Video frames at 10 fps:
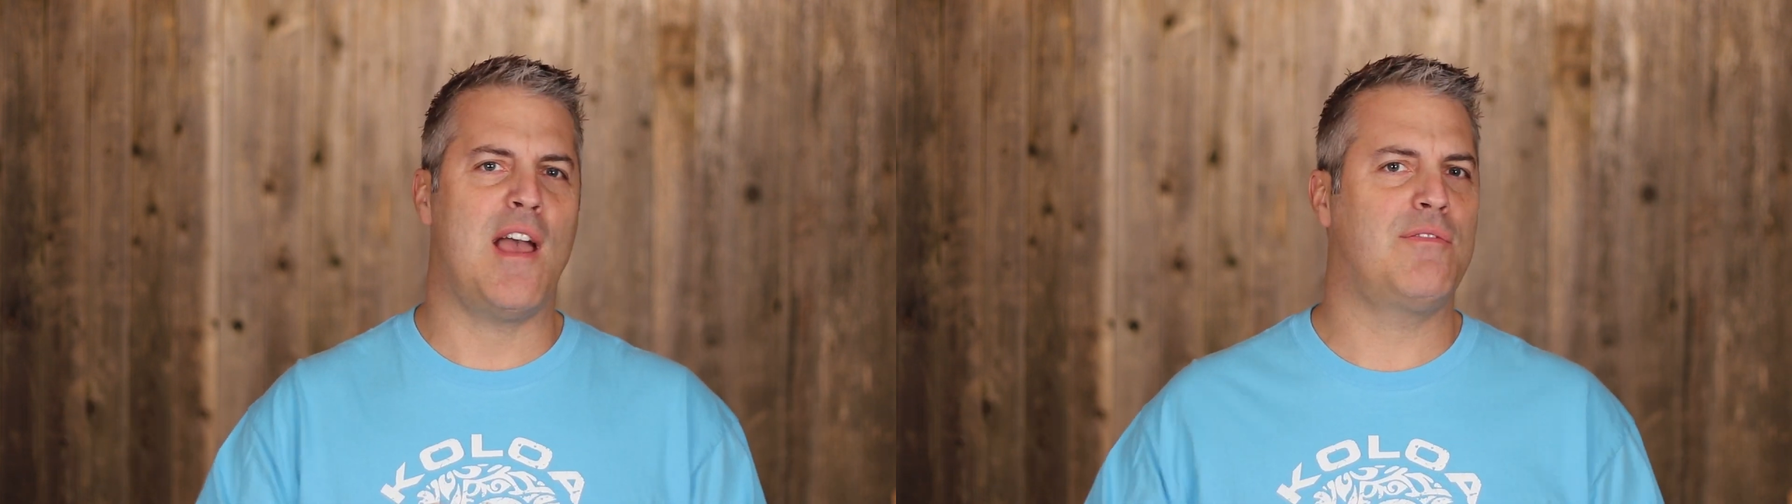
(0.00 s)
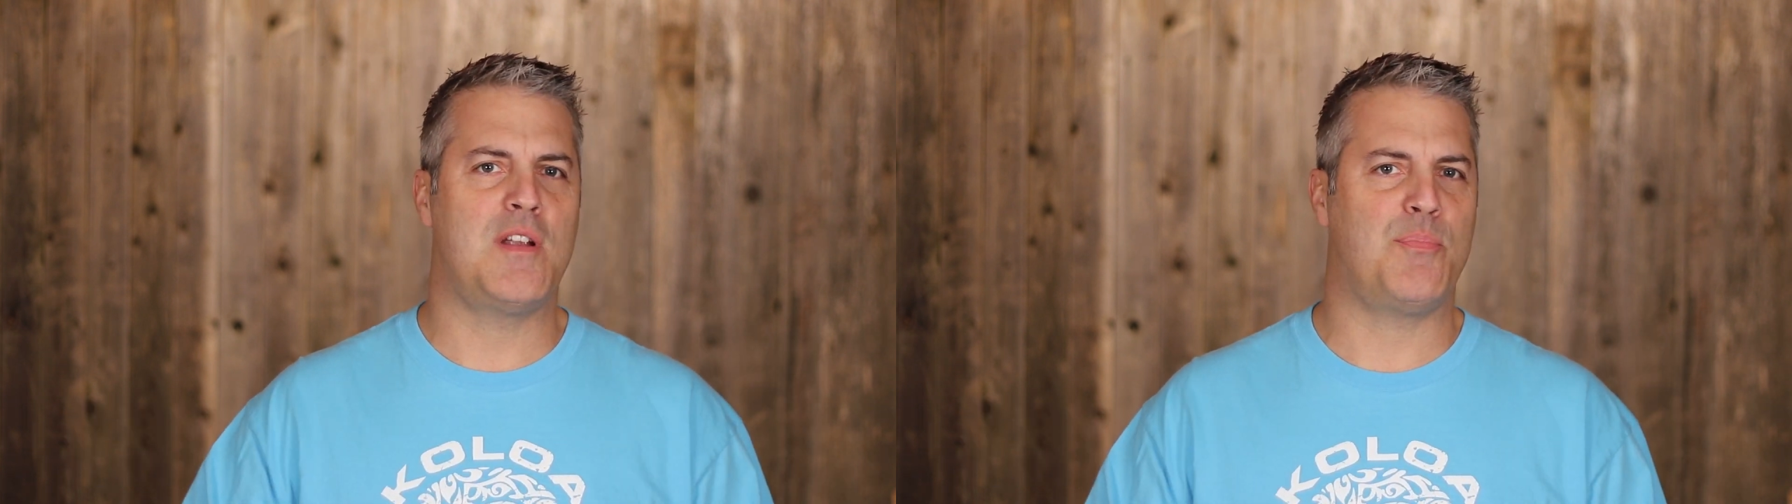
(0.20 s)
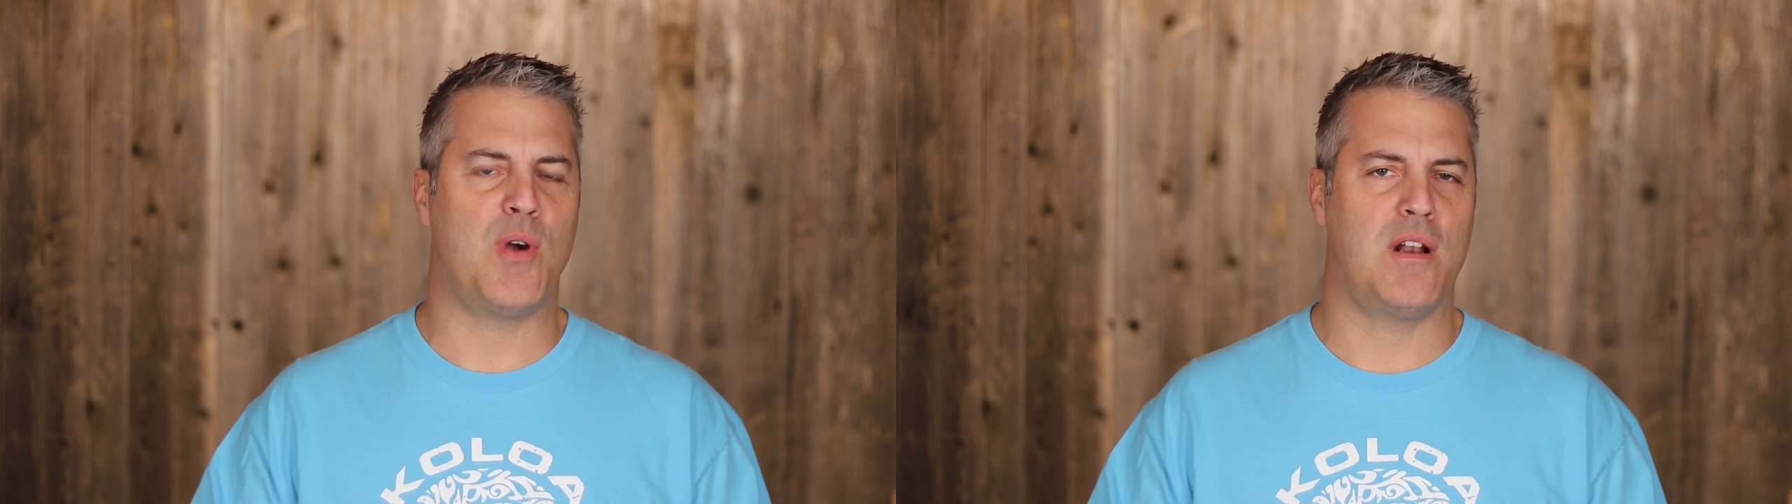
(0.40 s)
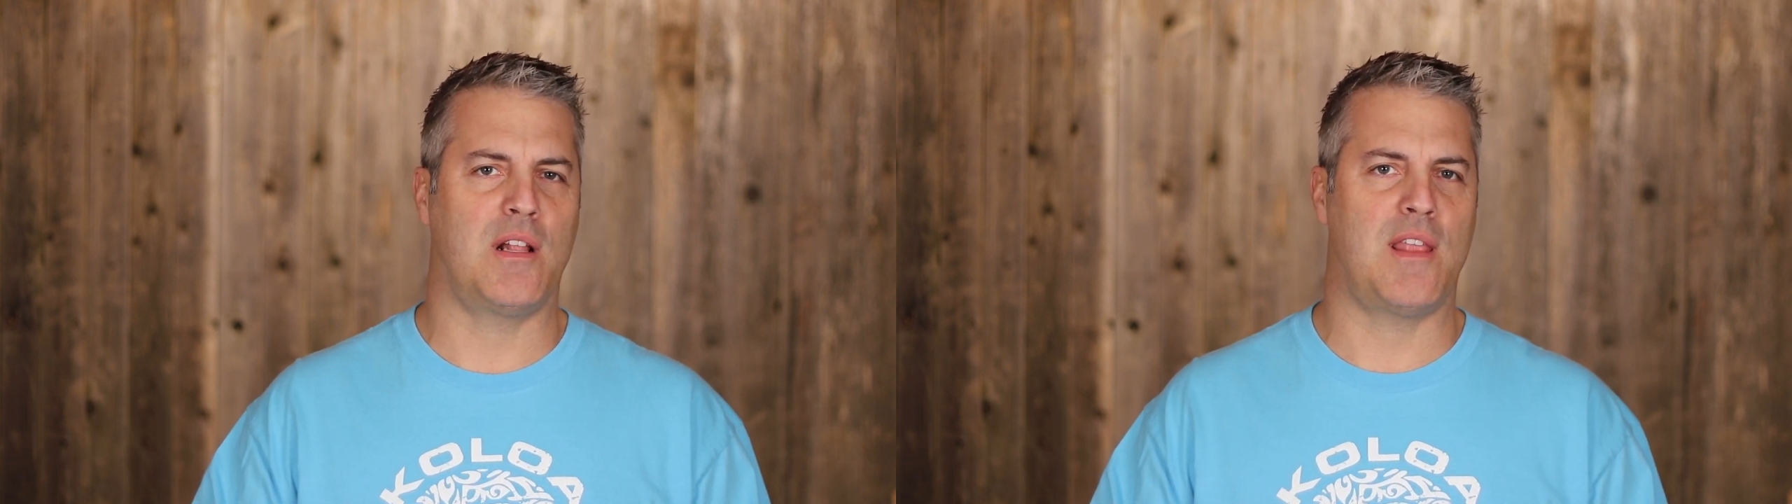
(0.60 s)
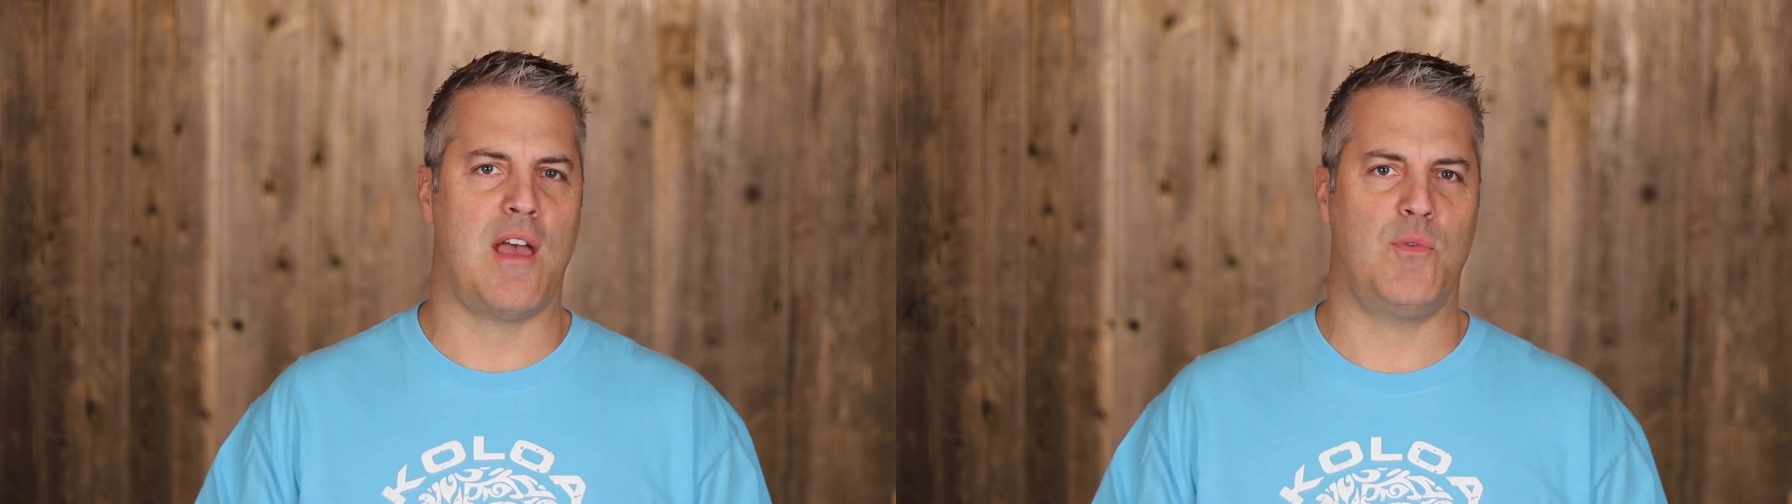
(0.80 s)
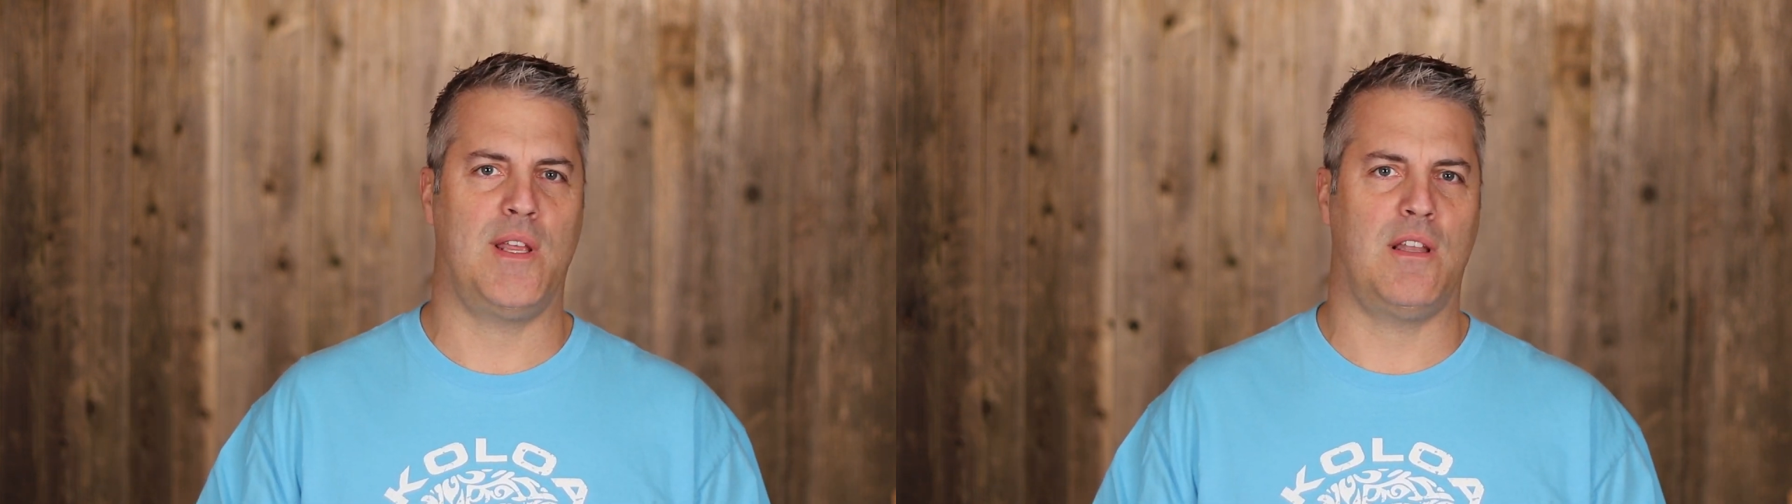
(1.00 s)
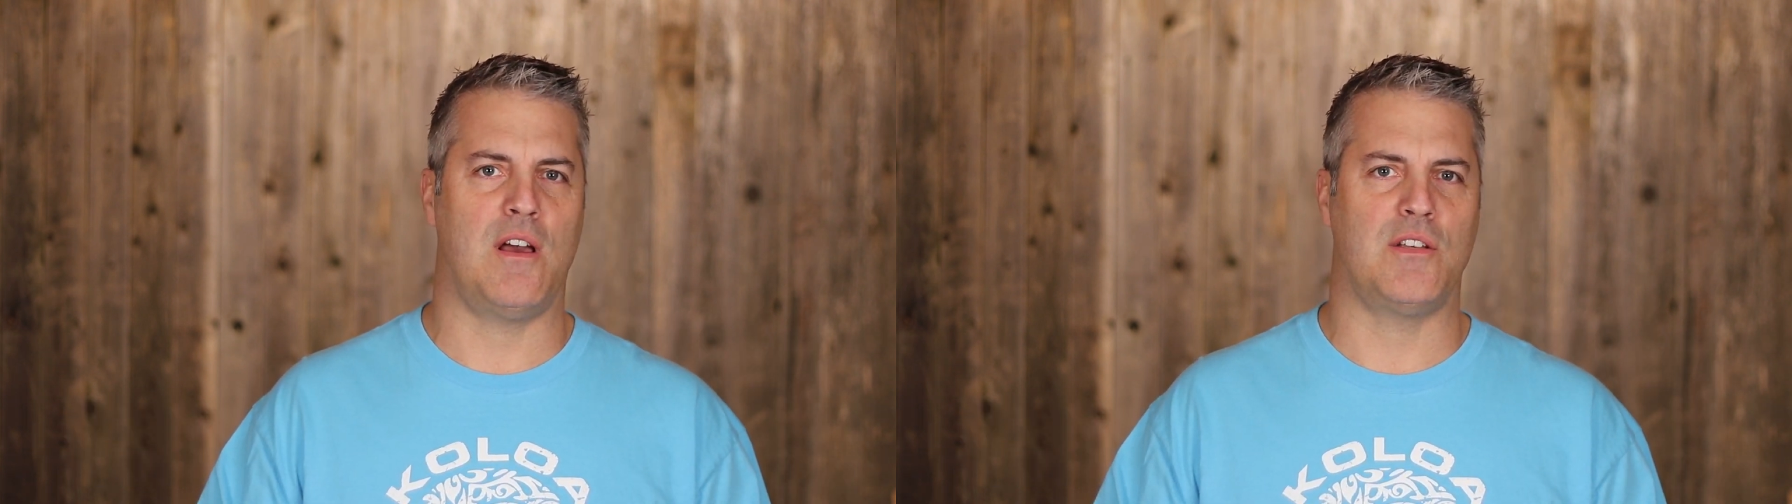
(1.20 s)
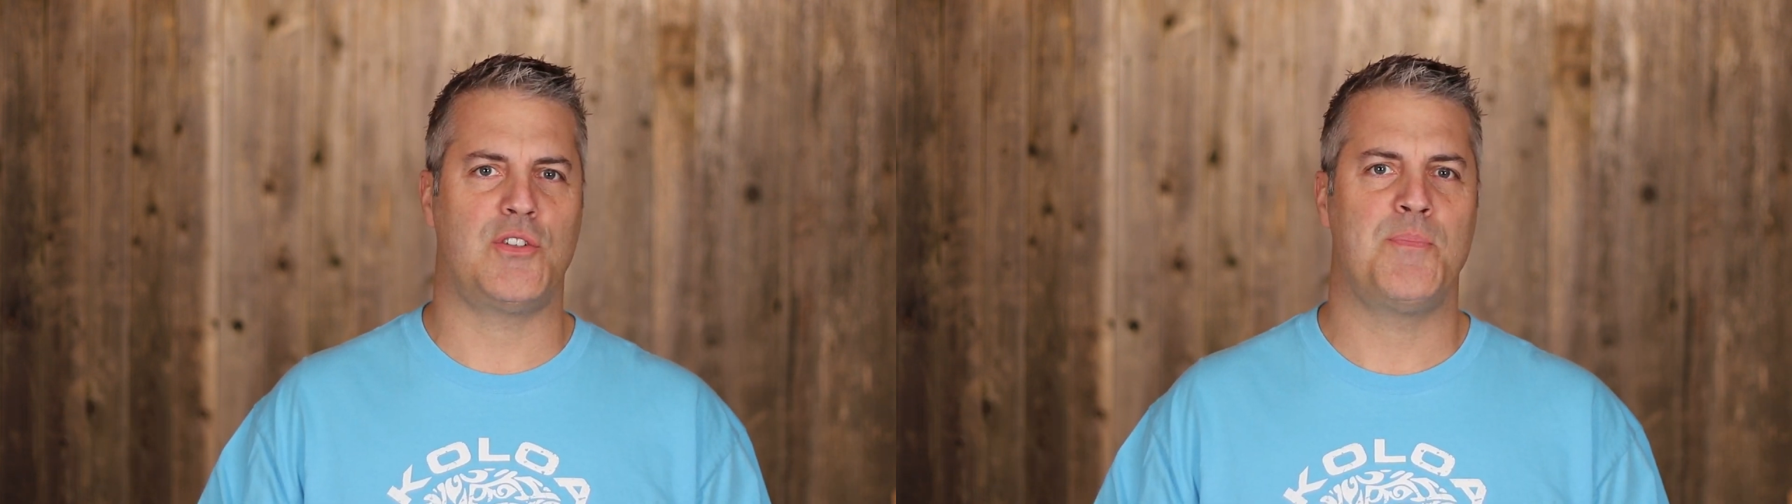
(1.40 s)
every product that we
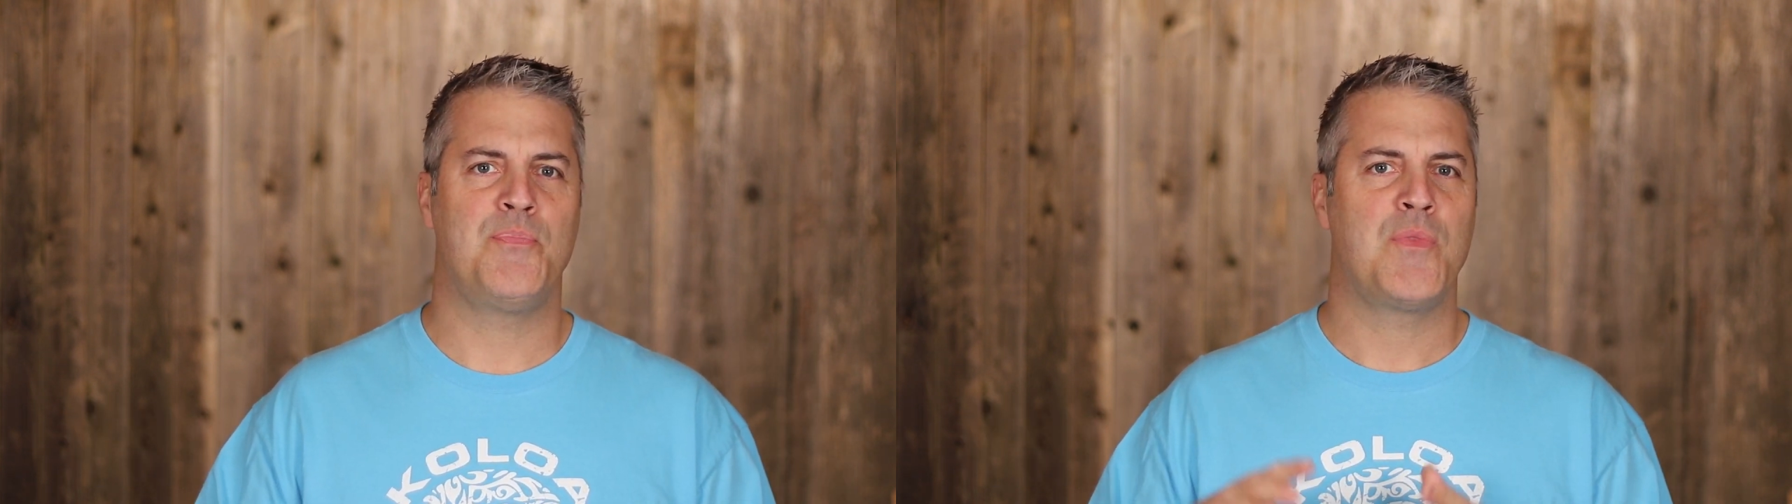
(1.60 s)
launch.